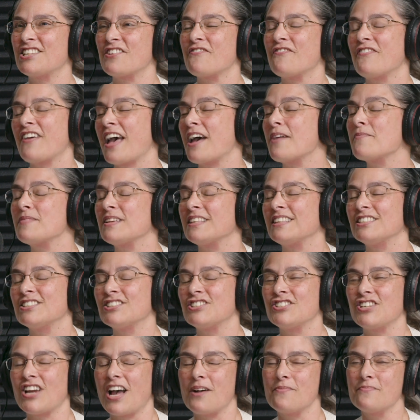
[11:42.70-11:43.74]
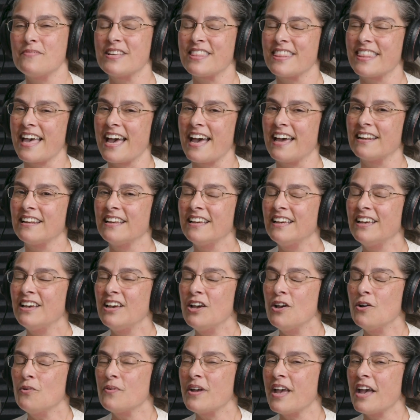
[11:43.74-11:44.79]
a fabulous job with that.
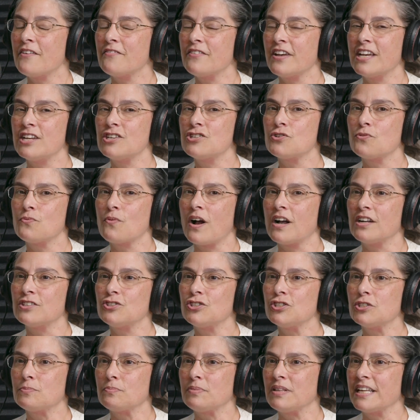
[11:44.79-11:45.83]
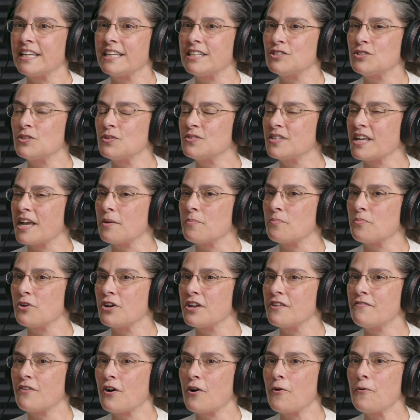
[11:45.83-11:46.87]
We have Asia Rogers playing Suzanne
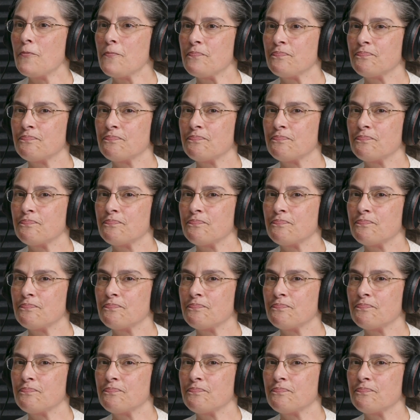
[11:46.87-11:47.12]
Prevost.